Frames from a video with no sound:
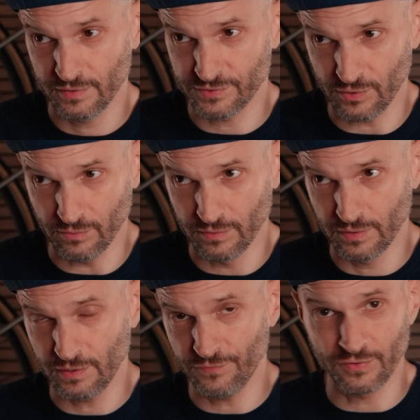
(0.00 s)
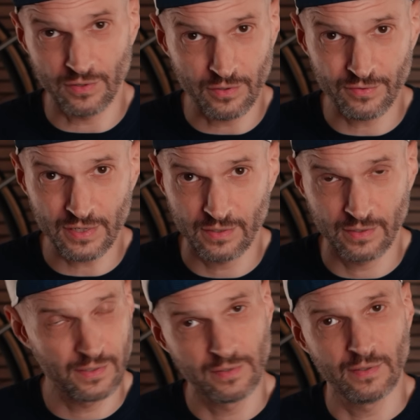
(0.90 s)
So if you're in a hurry,
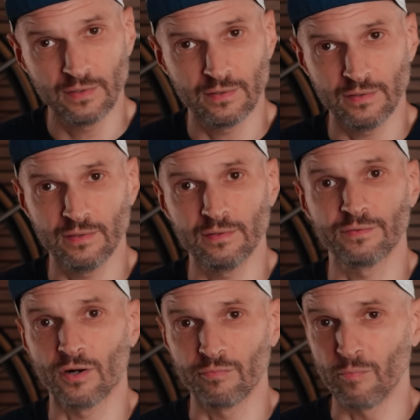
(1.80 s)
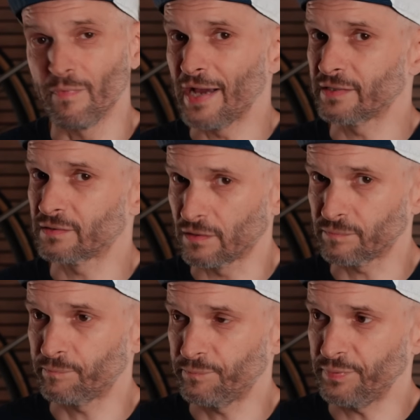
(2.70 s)
Darimo might not
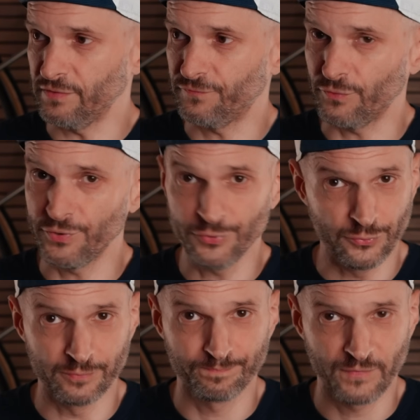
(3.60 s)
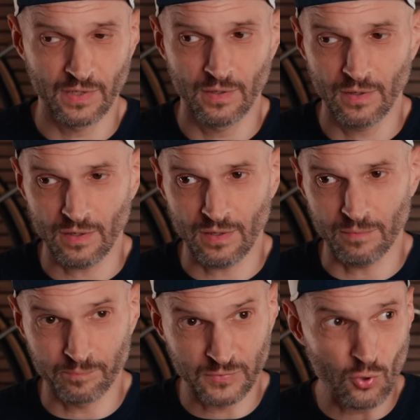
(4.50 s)
be for you.
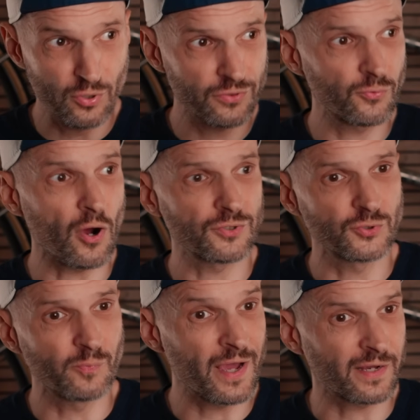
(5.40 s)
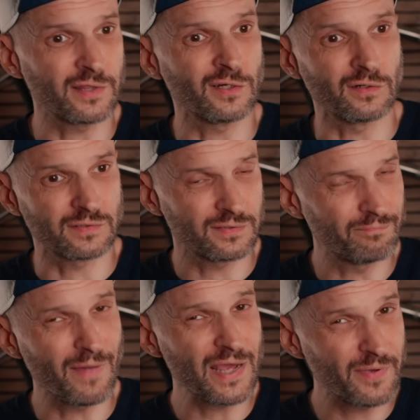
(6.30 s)
Going through R2 Bike, I thought
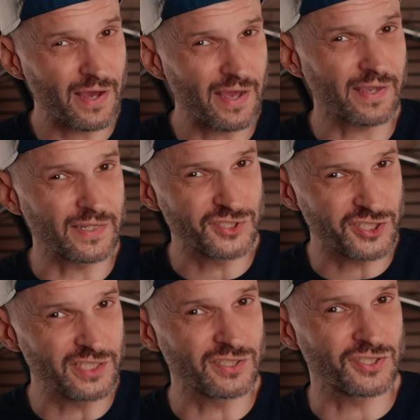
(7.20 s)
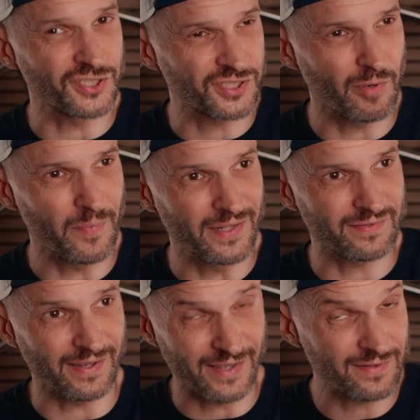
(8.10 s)
maybe I can cheat the system a
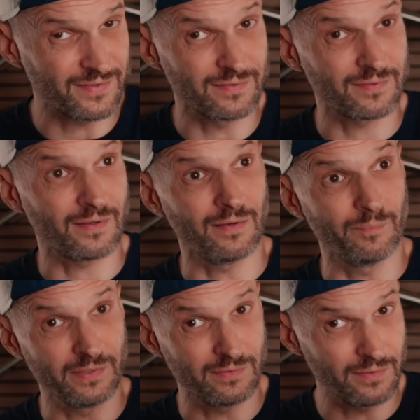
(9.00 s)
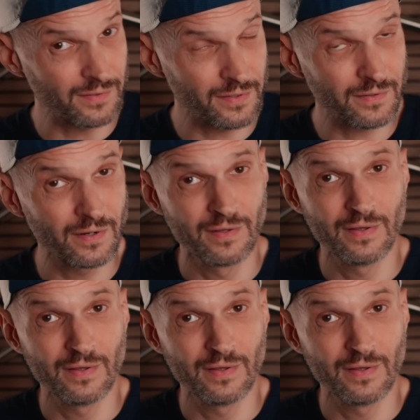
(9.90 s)
bit and get this a bit earlier.